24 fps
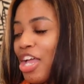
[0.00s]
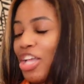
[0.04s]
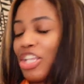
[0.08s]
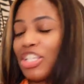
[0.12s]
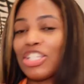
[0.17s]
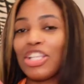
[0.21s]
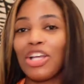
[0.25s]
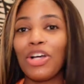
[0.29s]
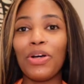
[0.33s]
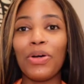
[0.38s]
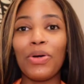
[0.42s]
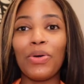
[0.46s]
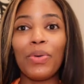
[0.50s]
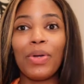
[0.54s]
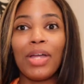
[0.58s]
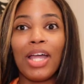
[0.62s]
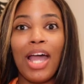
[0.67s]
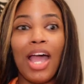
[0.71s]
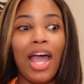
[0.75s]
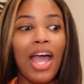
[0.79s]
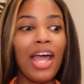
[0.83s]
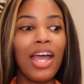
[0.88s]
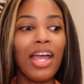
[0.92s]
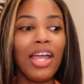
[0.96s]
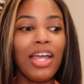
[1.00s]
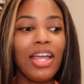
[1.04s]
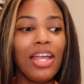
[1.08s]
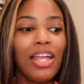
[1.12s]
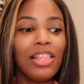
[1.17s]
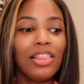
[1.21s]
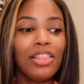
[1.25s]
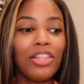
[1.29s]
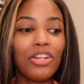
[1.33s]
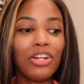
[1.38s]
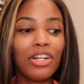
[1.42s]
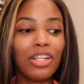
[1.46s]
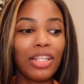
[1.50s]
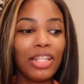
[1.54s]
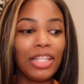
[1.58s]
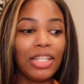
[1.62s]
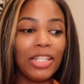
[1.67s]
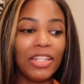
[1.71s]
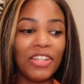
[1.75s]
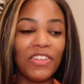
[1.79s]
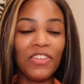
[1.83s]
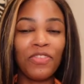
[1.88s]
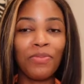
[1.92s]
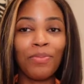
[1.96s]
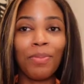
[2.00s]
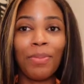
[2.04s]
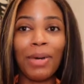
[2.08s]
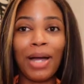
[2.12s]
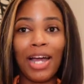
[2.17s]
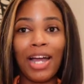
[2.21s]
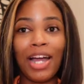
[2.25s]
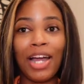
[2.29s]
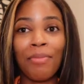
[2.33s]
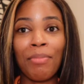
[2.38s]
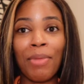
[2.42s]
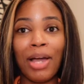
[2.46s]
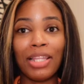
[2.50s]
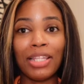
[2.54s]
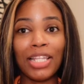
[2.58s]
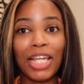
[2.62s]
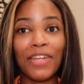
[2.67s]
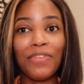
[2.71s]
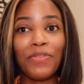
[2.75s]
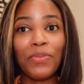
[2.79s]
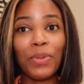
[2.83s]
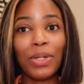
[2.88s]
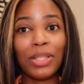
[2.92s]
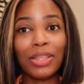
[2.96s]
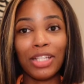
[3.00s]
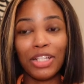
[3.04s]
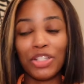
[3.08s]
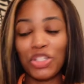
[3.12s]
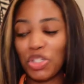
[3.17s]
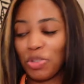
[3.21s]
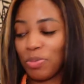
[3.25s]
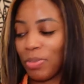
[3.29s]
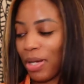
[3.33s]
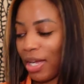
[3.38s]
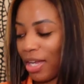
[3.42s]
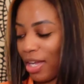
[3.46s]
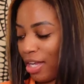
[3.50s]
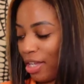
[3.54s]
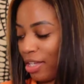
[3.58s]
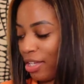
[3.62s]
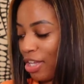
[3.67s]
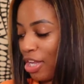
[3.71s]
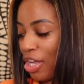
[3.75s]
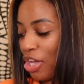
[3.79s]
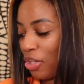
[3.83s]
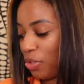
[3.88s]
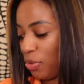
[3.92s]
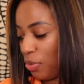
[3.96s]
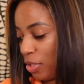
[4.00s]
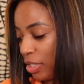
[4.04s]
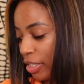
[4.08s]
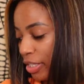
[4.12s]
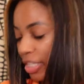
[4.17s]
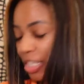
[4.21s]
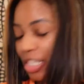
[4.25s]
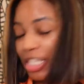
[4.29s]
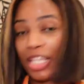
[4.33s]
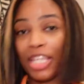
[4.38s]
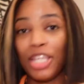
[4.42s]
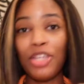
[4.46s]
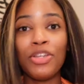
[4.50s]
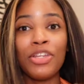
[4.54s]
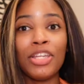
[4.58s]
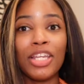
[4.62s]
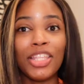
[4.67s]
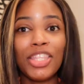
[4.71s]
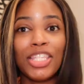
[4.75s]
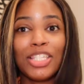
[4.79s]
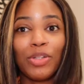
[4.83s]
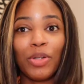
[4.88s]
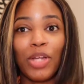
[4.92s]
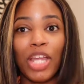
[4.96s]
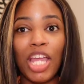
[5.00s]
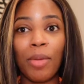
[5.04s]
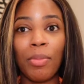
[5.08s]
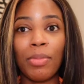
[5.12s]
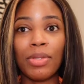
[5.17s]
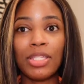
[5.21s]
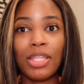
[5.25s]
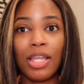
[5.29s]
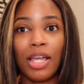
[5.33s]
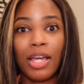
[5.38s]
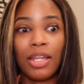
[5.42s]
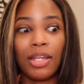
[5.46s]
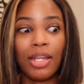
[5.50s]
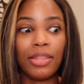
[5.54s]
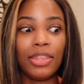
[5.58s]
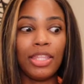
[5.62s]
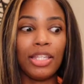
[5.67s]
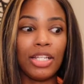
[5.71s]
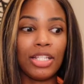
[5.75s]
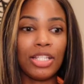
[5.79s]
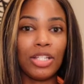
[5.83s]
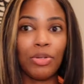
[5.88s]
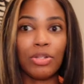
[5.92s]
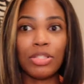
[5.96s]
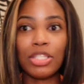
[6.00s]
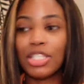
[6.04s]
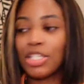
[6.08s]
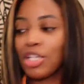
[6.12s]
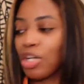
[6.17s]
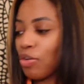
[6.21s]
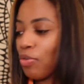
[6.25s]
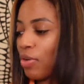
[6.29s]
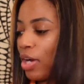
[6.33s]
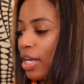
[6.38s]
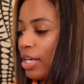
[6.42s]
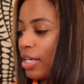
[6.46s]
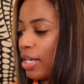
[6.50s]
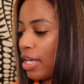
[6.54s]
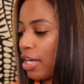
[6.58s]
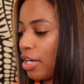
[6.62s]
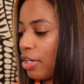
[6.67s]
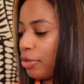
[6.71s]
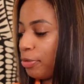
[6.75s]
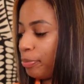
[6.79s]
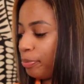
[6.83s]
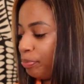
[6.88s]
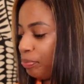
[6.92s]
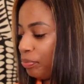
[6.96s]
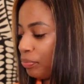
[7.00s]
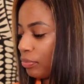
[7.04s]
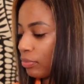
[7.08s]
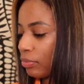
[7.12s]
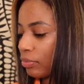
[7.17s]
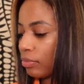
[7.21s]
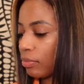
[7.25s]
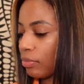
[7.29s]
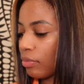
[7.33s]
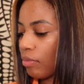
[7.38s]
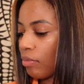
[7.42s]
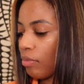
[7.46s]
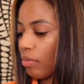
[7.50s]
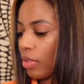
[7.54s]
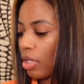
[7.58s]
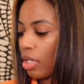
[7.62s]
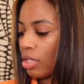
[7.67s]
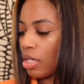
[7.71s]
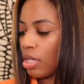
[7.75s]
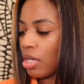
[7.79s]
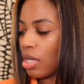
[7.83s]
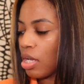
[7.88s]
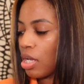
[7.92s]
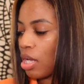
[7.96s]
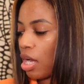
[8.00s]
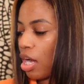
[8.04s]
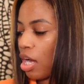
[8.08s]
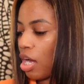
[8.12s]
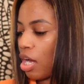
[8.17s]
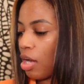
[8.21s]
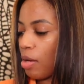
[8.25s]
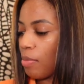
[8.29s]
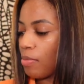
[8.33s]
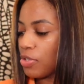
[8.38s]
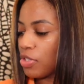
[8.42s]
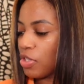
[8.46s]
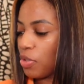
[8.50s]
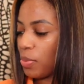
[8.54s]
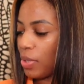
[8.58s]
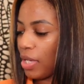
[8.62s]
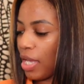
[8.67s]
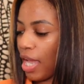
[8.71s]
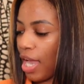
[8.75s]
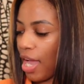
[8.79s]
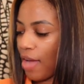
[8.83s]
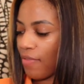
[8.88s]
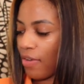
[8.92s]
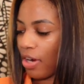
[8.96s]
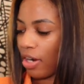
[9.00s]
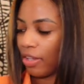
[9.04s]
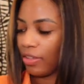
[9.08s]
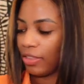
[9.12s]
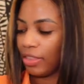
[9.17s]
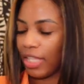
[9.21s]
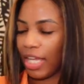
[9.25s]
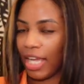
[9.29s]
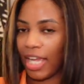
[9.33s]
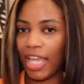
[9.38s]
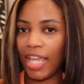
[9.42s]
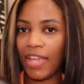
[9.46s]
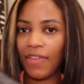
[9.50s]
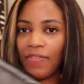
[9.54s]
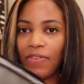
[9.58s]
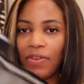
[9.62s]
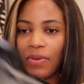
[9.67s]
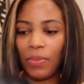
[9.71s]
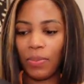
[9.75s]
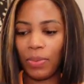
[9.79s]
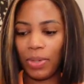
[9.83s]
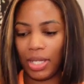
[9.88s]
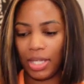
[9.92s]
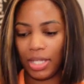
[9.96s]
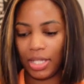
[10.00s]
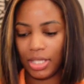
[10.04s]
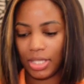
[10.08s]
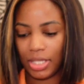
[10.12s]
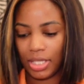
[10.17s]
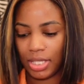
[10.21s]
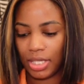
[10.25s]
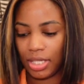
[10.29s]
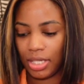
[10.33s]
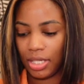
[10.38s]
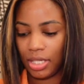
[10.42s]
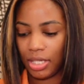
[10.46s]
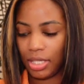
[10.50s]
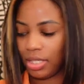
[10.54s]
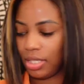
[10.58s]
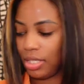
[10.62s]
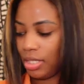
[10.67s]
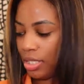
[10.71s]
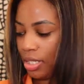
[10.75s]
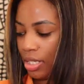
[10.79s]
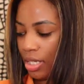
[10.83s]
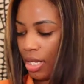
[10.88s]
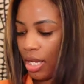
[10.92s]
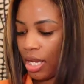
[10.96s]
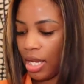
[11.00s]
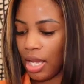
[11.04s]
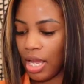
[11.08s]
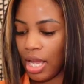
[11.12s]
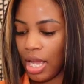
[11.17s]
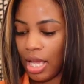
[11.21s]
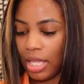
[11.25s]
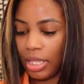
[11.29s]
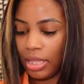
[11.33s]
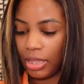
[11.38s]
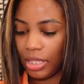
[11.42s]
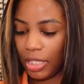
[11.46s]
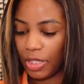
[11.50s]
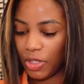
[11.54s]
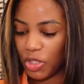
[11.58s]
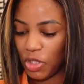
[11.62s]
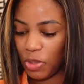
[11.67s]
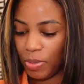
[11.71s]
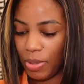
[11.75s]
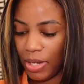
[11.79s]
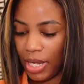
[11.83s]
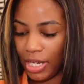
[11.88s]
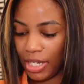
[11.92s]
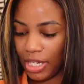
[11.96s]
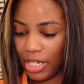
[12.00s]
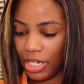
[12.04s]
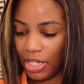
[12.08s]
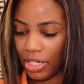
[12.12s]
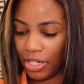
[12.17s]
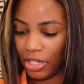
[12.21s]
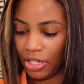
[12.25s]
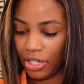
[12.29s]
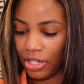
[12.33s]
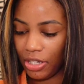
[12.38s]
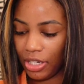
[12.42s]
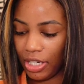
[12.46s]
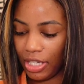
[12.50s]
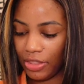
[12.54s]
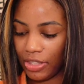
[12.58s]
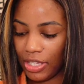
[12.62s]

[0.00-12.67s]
So I literally live by my Lifewit lunch bag. You can get this on Amazon. I think it's on sale right now. So we have our Lifewit lunch bag here.